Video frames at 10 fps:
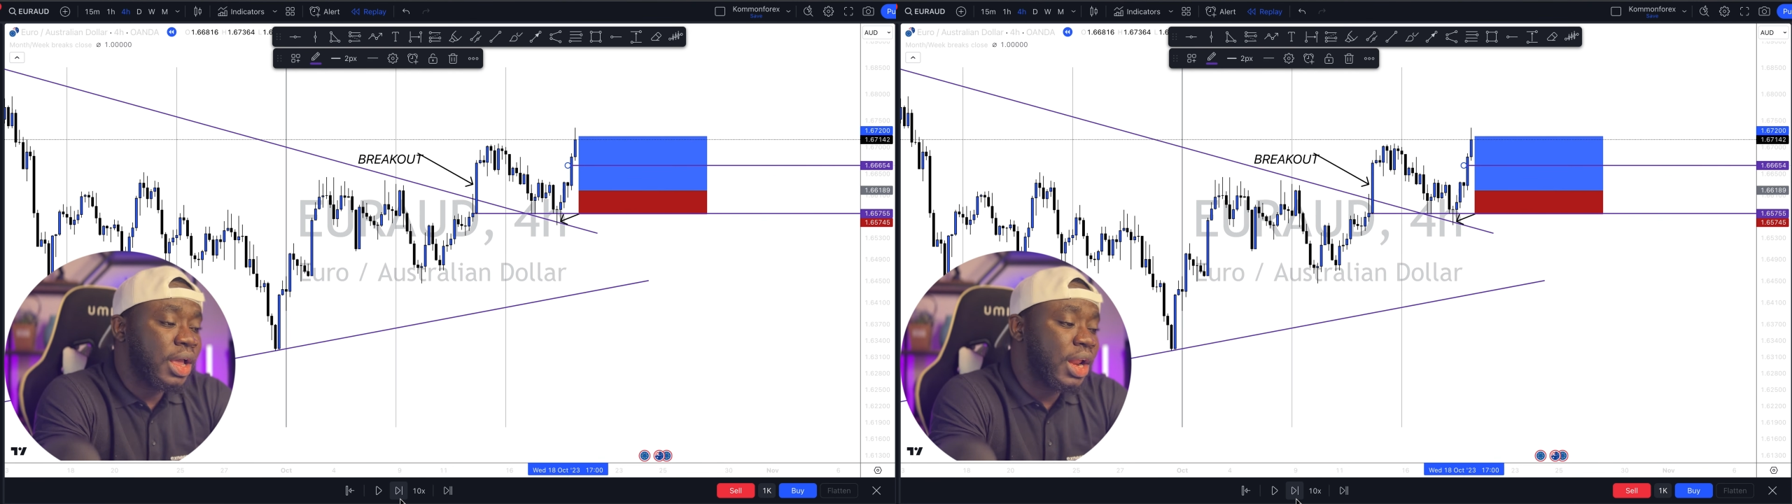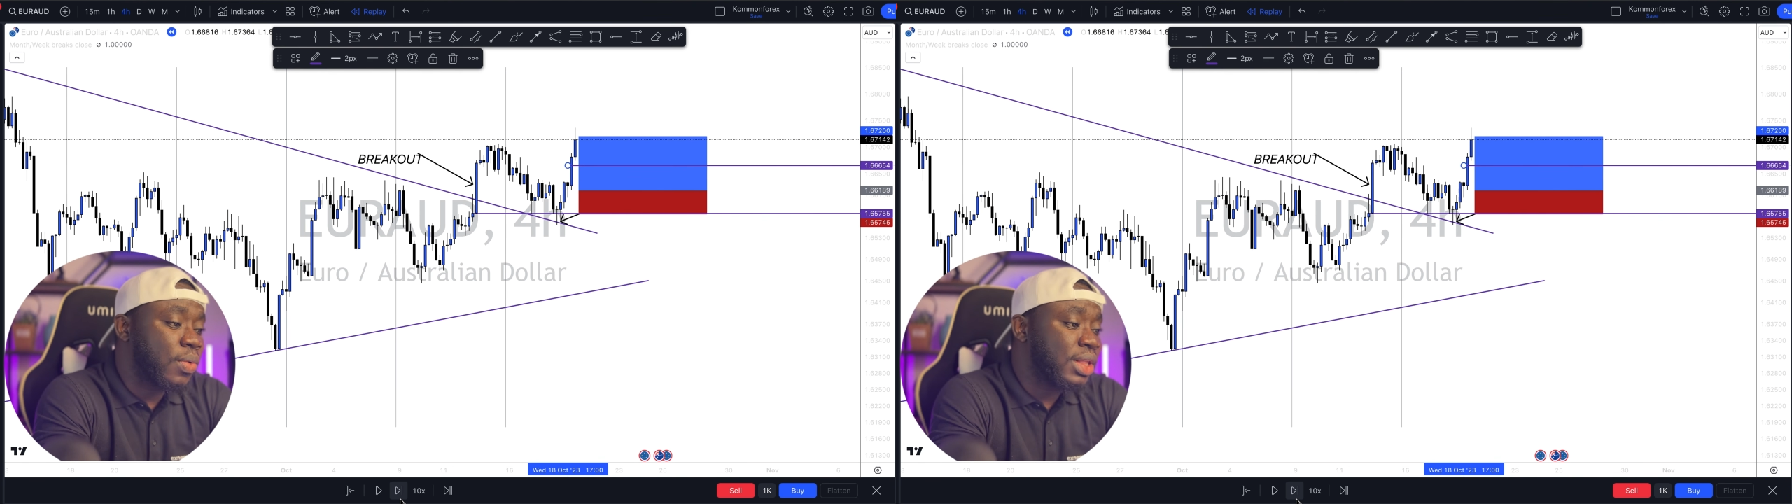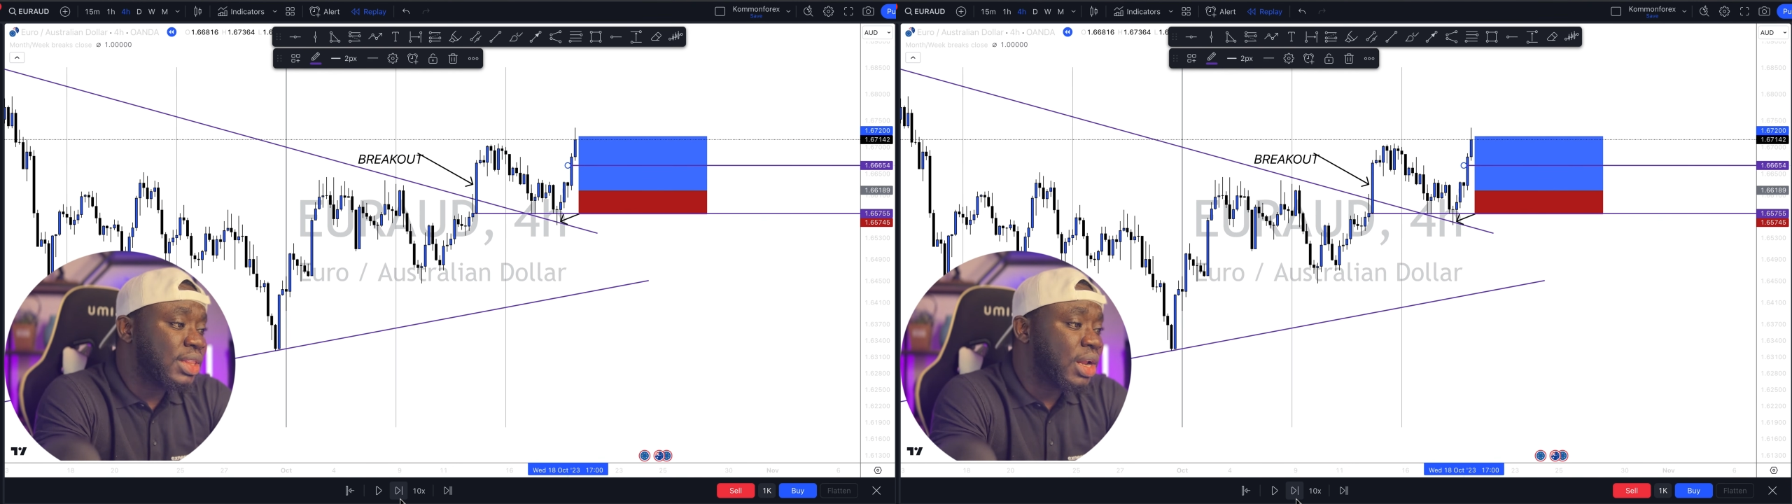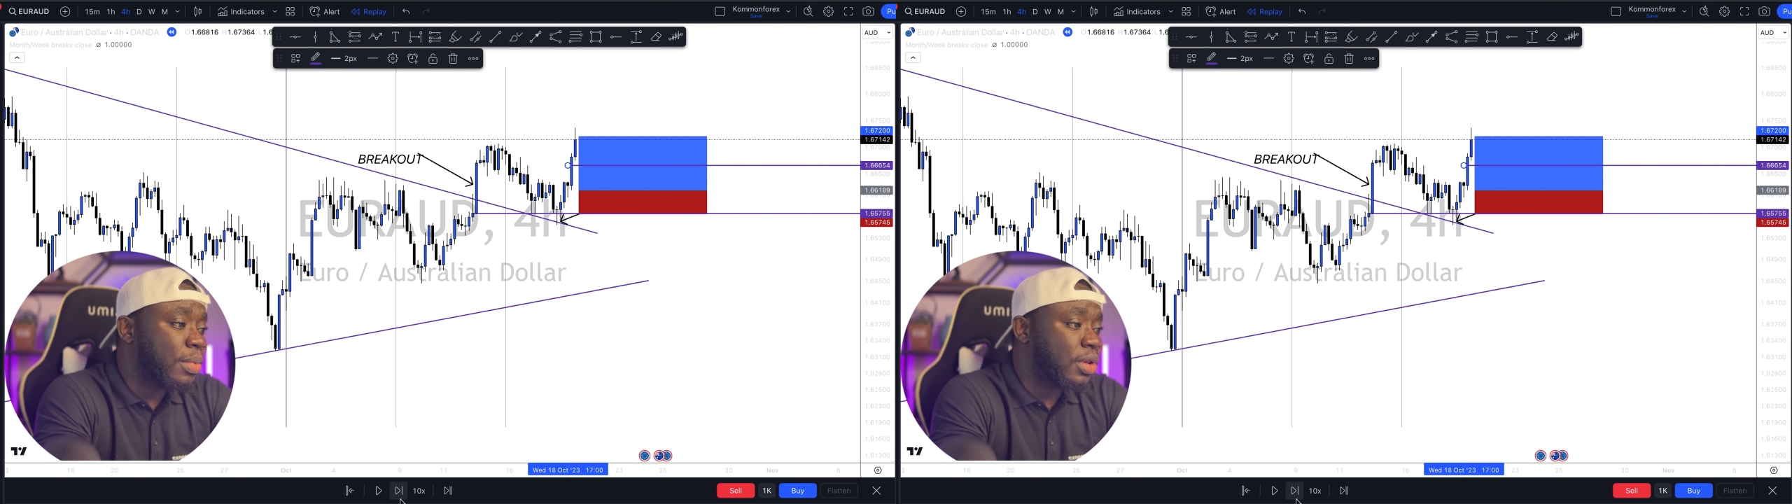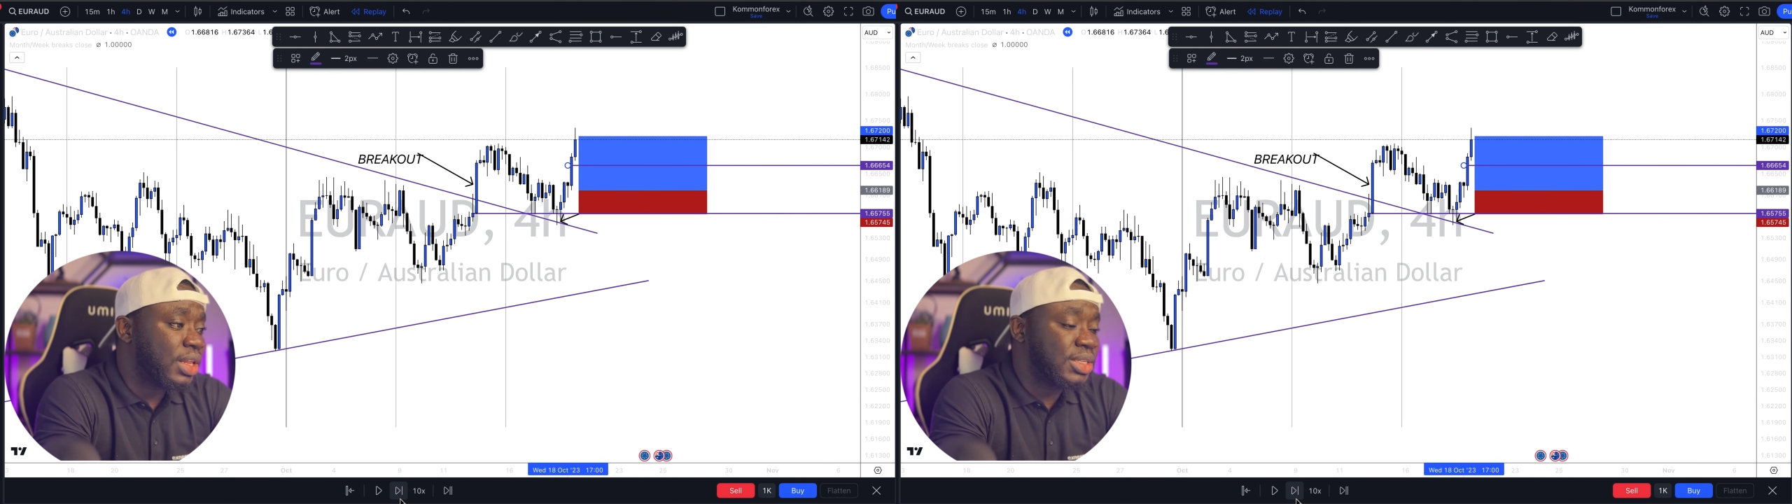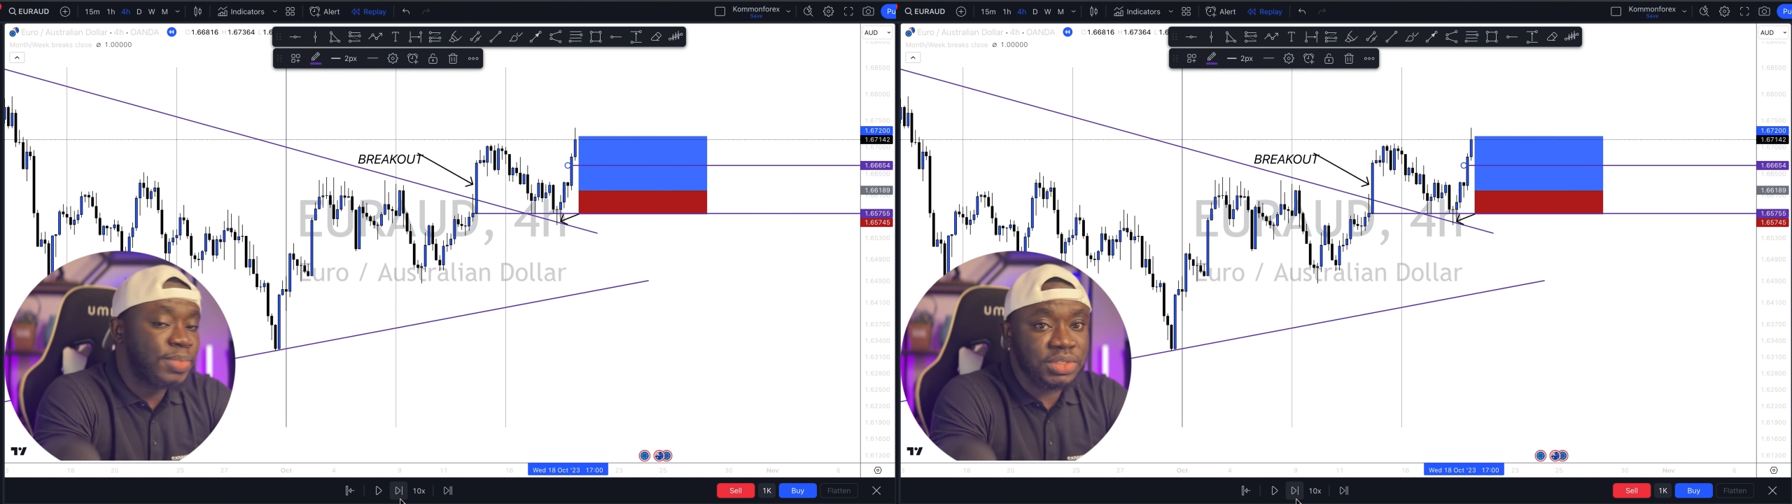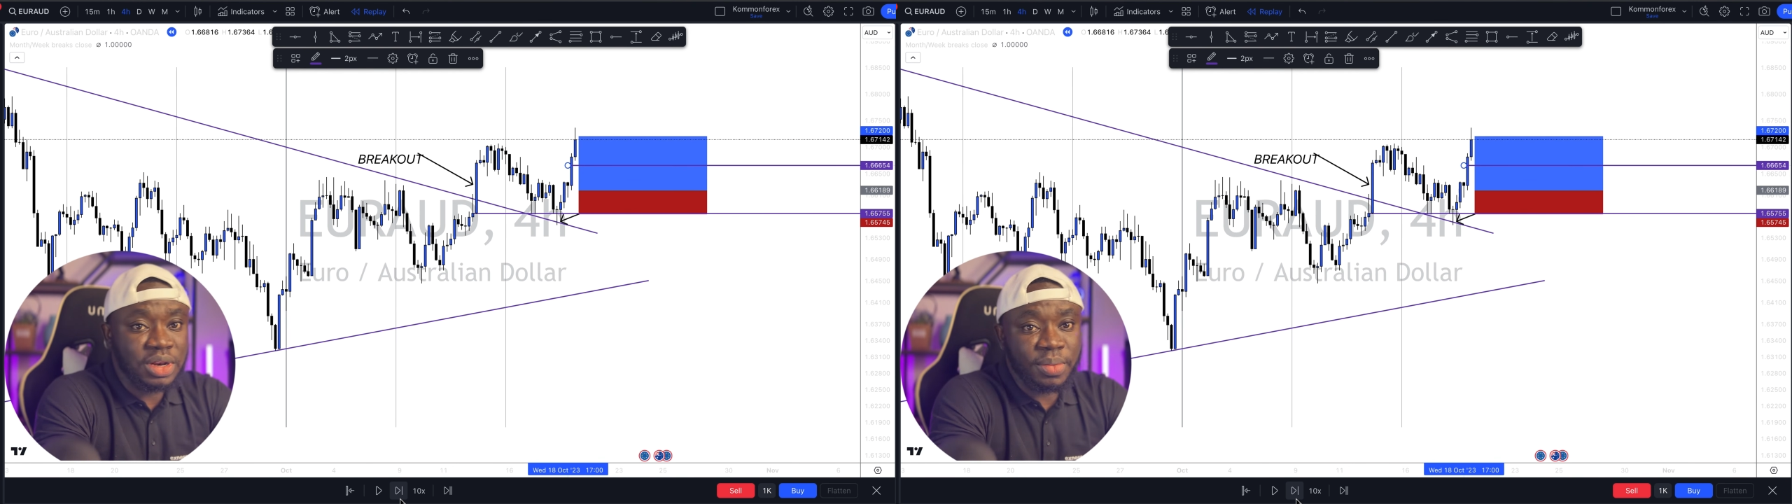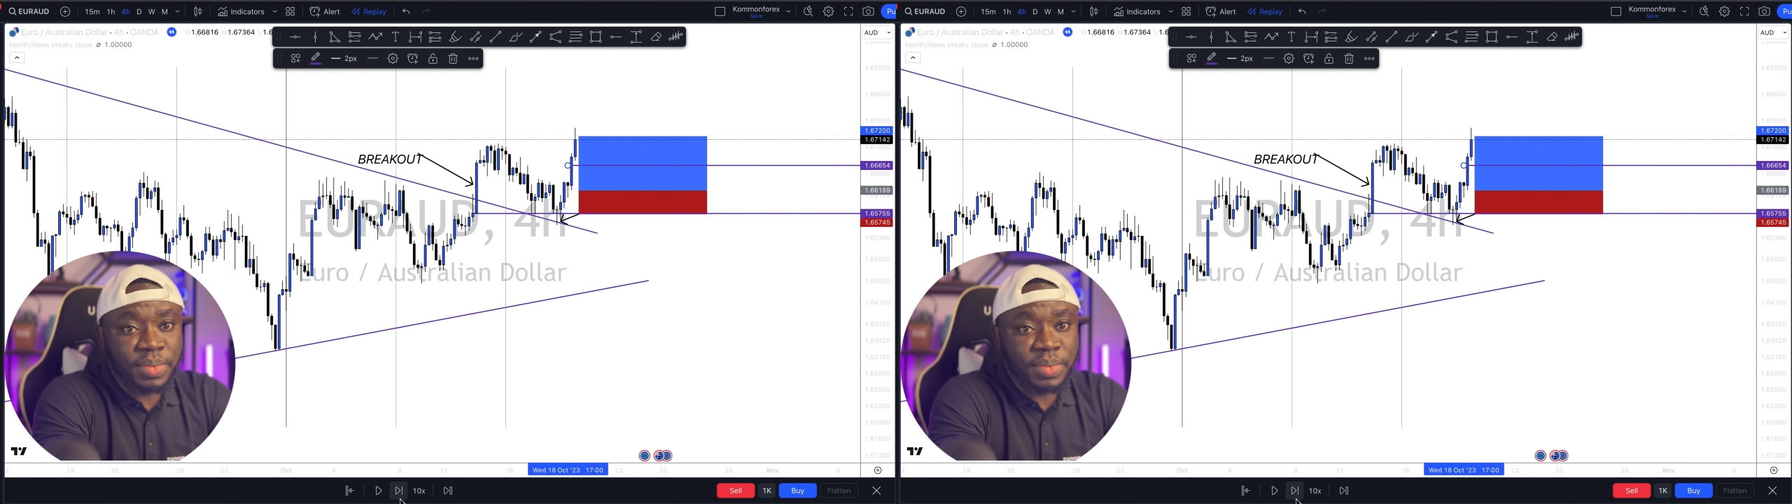And then one thing about this particular